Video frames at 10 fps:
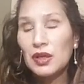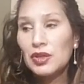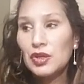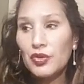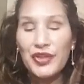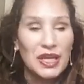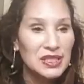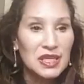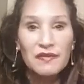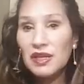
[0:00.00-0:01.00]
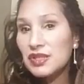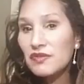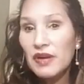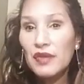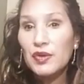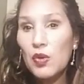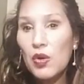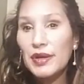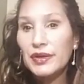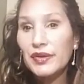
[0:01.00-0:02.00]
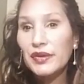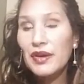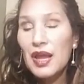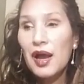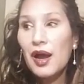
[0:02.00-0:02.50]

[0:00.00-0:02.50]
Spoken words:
you know, Thanksgiving is around the corner.